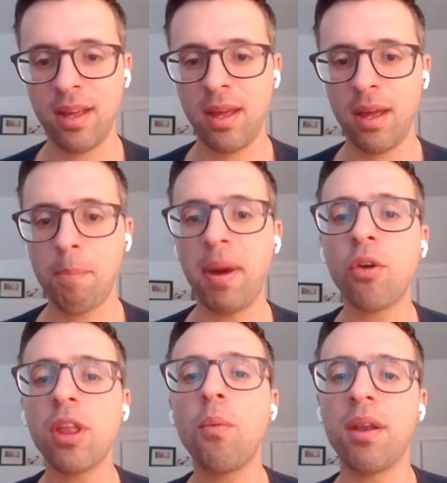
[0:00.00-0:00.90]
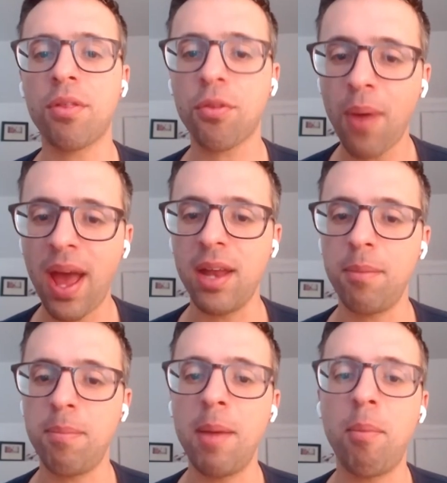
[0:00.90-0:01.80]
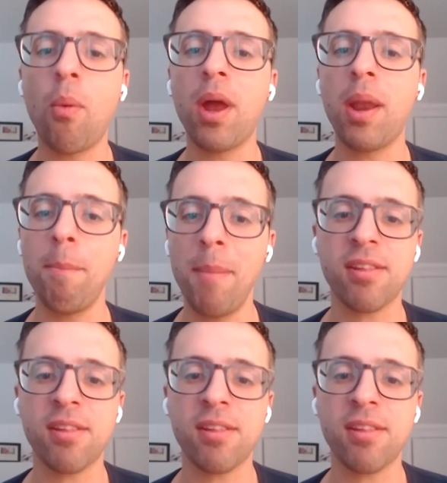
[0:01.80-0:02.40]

but it's only one thread. People want a mix